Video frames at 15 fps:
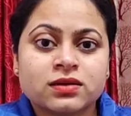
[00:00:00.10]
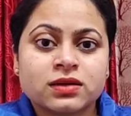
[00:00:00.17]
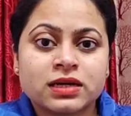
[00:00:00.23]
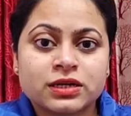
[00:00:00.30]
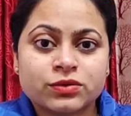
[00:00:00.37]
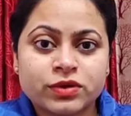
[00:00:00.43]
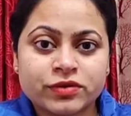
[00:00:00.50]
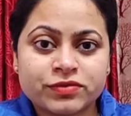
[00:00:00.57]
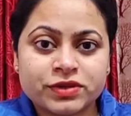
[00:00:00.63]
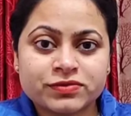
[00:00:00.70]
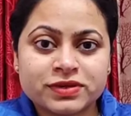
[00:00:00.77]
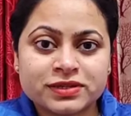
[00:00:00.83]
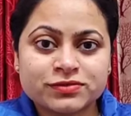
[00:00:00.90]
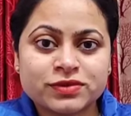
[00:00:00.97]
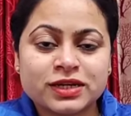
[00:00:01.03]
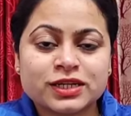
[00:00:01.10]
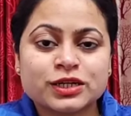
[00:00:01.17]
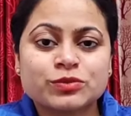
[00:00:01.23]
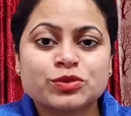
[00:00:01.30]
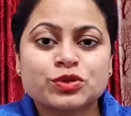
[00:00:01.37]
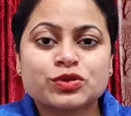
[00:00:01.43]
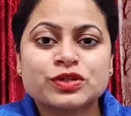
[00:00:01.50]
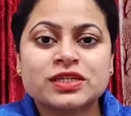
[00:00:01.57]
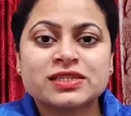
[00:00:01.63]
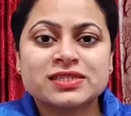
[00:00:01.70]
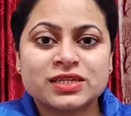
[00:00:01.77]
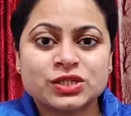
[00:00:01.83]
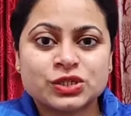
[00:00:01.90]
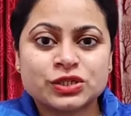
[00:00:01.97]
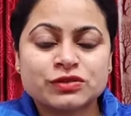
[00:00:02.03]
everyone, welcome to today's
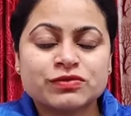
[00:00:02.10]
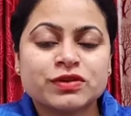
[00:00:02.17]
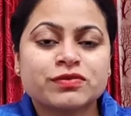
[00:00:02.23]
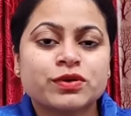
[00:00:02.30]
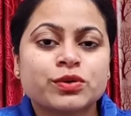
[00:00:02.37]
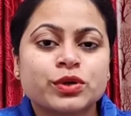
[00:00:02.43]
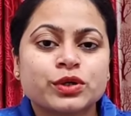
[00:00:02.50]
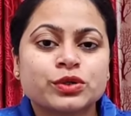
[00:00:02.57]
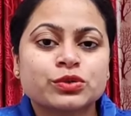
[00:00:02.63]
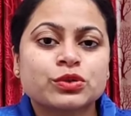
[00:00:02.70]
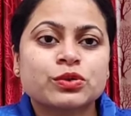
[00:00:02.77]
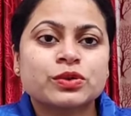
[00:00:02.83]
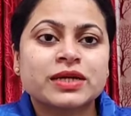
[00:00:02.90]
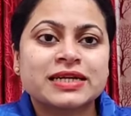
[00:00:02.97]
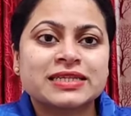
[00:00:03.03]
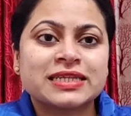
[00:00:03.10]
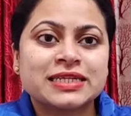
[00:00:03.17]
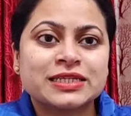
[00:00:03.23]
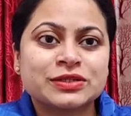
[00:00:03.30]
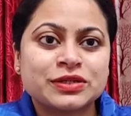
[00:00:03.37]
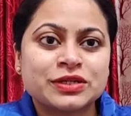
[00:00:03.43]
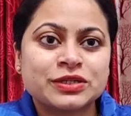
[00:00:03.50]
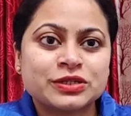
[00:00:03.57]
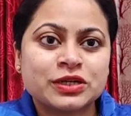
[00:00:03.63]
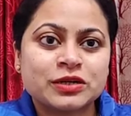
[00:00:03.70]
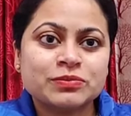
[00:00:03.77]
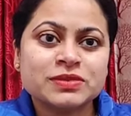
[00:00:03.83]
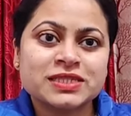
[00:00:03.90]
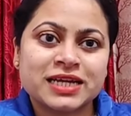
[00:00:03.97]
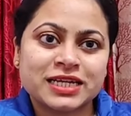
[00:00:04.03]
session where we're going to look at the literary term
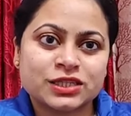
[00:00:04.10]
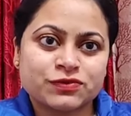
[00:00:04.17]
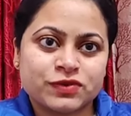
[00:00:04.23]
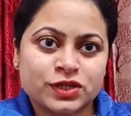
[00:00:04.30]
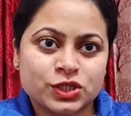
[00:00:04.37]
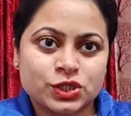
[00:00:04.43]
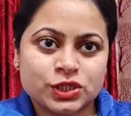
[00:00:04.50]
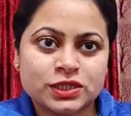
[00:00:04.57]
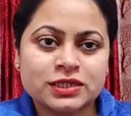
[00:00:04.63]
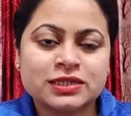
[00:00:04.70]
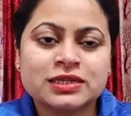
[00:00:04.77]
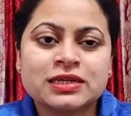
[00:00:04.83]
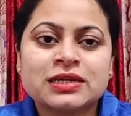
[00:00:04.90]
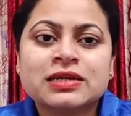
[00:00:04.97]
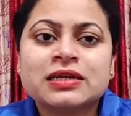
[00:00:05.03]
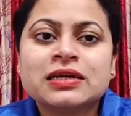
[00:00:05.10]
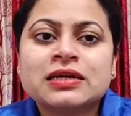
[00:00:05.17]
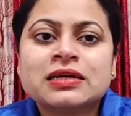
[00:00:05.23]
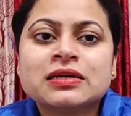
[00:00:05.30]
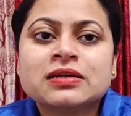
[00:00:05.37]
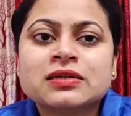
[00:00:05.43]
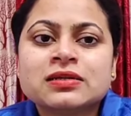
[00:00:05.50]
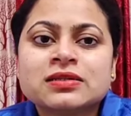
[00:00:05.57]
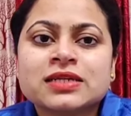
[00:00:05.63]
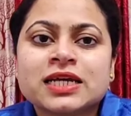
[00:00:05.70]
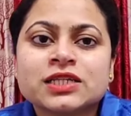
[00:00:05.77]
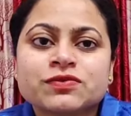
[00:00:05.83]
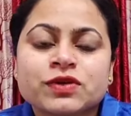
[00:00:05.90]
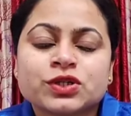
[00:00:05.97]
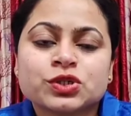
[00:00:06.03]
science fiction. Science
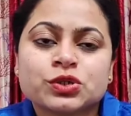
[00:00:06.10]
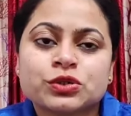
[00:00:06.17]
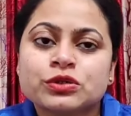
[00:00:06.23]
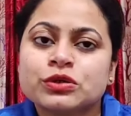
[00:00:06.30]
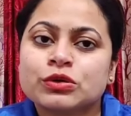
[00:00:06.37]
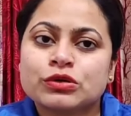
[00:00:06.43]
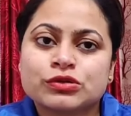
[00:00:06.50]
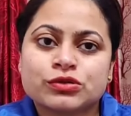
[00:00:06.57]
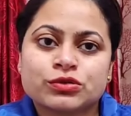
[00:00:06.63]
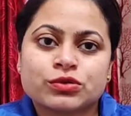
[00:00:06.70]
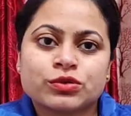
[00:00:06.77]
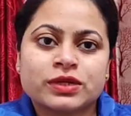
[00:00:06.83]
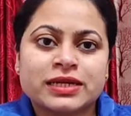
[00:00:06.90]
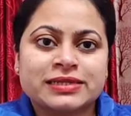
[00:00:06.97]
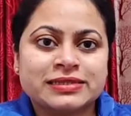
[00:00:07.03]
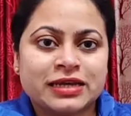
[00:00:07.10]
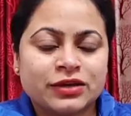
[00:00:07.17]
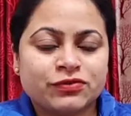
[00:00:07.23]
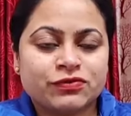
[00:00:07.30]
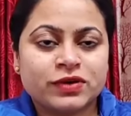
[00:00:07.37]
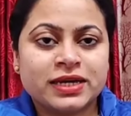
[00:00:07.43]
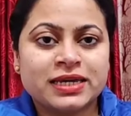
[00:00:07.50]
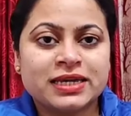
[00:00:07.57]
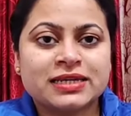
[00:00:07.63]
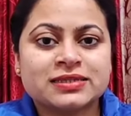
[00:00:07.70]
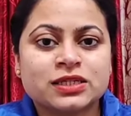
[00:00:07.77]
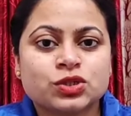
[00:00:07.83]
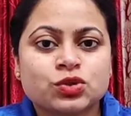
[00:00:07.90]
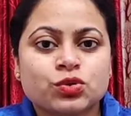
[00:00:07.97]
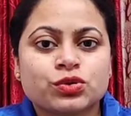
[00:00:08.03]
fiction, also known as sci-fi, is a
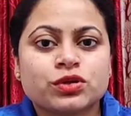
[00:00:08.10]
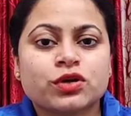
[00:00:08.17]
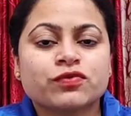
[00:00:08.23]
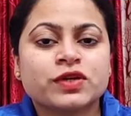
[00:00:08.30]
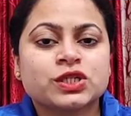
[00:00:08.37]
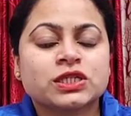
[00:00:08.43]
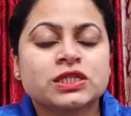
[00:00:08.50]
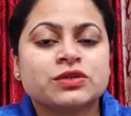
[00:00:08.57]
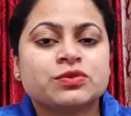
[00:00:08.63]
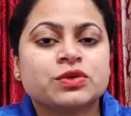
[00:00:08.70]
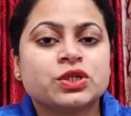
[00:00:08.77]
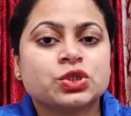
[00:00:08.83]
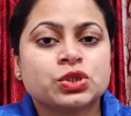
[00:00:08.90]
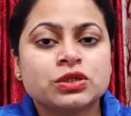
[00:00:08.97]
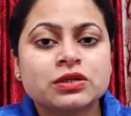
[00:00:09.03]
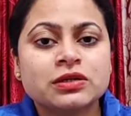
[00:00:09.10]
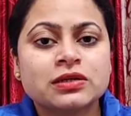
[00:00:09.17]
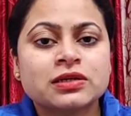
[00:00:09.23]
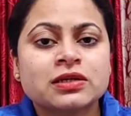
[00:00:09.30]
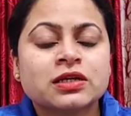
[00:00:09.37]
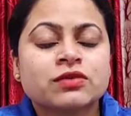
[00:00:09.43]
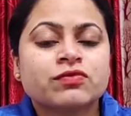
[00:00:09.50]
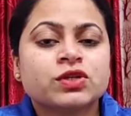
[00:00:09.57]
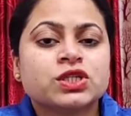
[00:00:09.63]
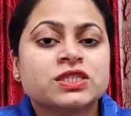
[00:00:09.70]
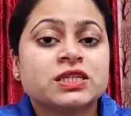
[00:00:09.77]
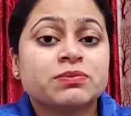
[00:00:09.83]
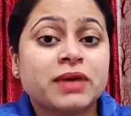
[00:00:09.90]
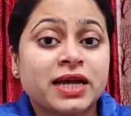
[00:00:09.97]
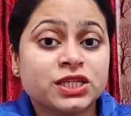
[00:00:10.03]
genre of fiction literature which is
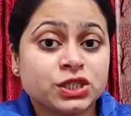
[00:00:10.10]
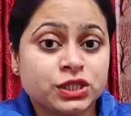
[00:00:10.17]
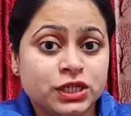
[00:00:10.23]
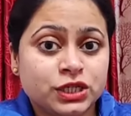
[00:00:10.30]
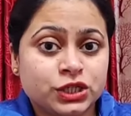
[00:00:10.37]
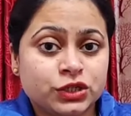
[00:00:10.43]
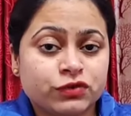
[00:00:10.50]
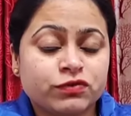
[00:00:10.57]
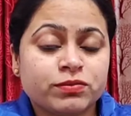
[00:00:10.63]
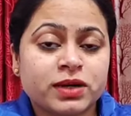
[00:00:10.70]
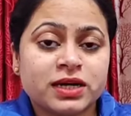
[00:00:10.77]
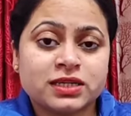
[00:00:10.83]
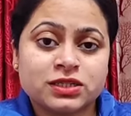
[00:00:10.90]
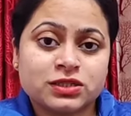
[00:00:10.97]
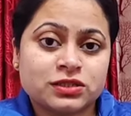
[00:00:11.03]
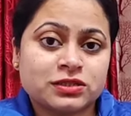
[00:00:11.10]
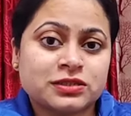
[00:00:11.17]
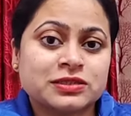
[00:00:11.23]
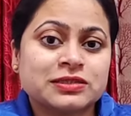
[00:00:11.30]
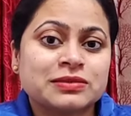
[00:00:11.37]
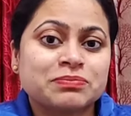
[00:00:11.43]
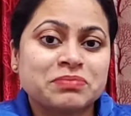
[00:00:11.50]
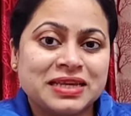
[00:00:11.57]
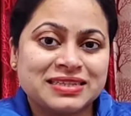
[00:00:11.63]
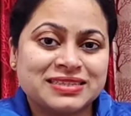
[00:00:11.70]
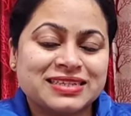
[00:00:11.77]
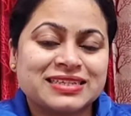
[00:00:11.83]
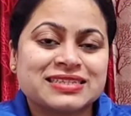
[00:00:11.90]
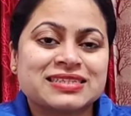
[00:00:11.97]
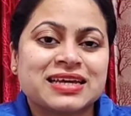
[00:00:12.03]
imaginative but based in
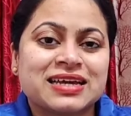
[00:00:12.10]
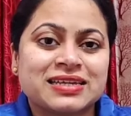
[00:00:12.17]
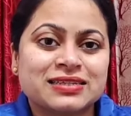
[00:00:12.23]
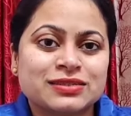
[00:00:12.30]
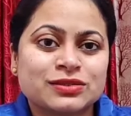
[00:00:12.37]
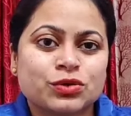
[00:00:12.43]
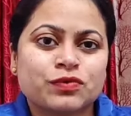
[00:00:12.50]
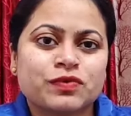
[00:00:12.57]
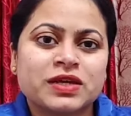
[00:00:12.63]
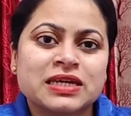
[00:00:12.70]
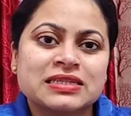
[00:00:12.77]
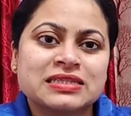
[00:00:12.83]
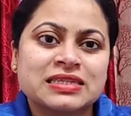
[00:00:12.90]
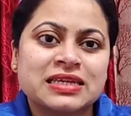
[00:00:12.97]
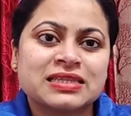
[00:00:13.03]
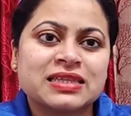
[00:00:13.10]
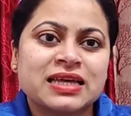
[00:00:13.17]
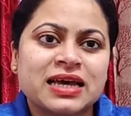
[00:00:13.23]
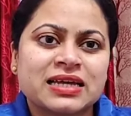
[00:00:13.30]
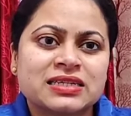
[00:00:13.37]
science, or we can say that